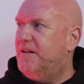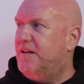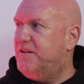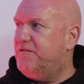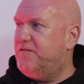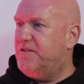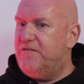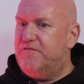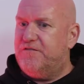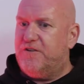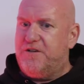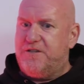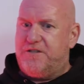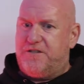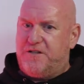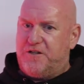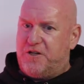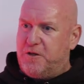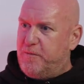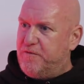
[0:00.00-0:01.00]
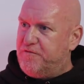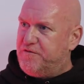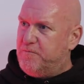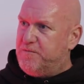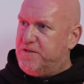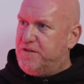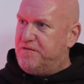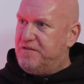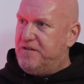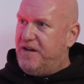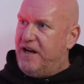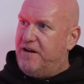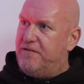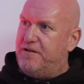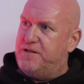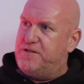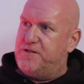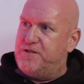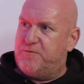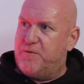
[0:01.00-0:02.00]
Yeah, and if their invoices are coming from different
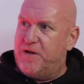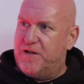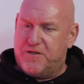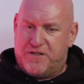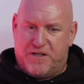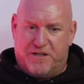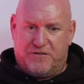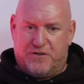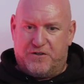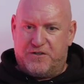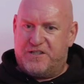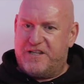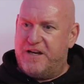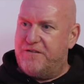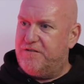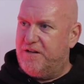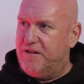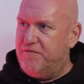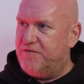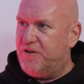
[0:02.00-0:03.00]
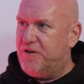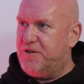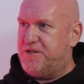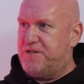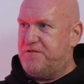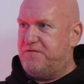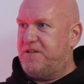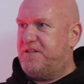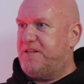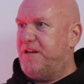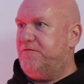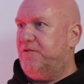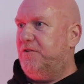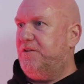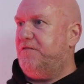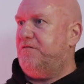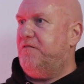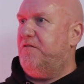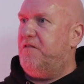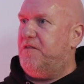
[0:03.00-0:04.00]
areas as well, so they've got mm-hmm. several invoices for several
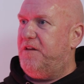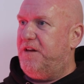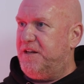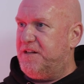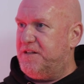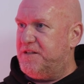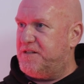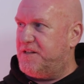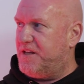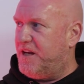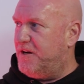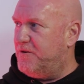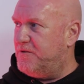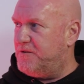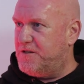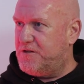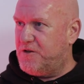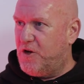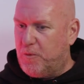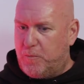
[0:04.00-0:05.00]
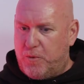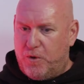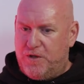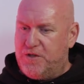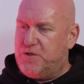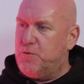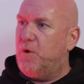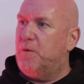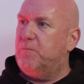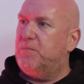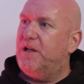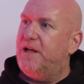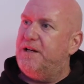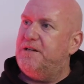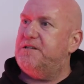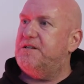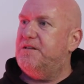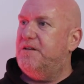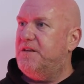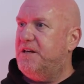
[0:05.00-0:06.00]
different things, mm-hmm. ours is all put into one
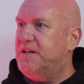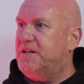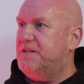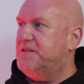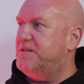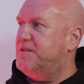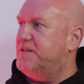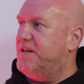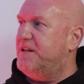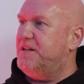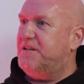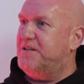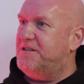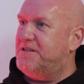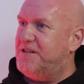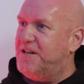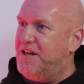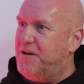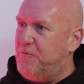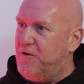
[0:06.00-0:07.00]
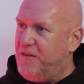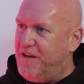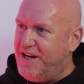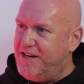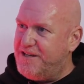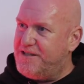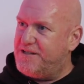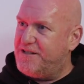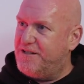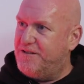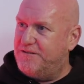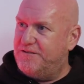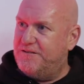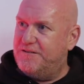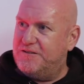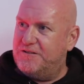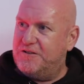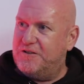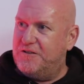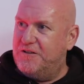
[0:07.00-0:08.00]
place that they can see it with ease.
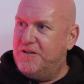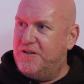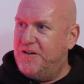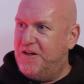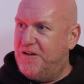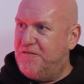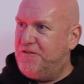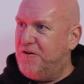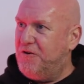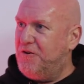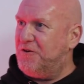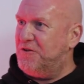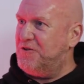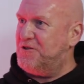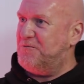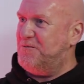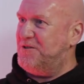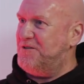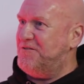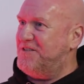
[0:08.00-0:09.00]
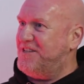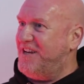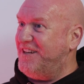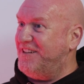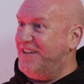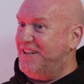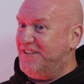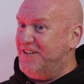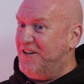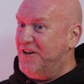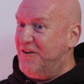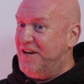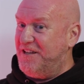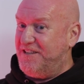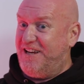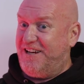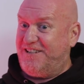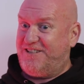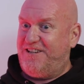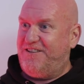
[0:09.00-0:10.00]
And a few of the customers have said, like, you know,
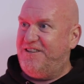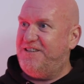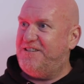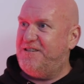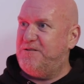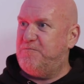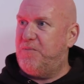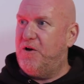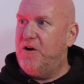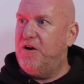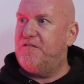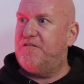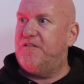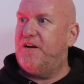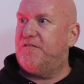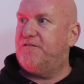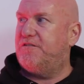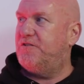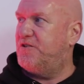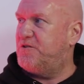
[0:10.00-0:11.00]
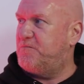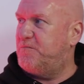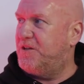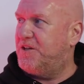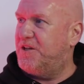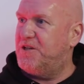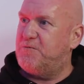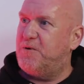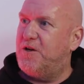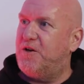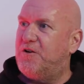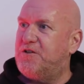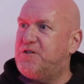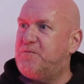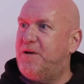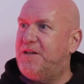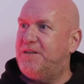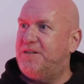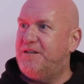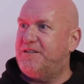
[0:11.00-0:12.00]
actually, this is perfect for us because we're not
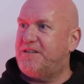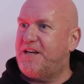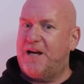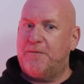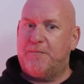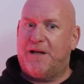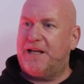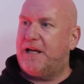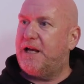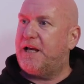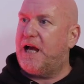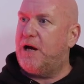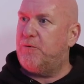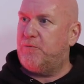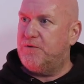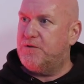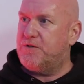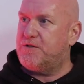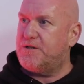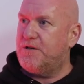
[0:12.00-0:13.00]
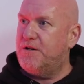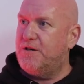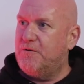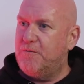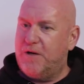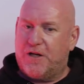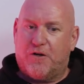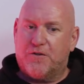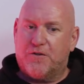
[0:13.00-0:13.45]
spending time like accountants. We're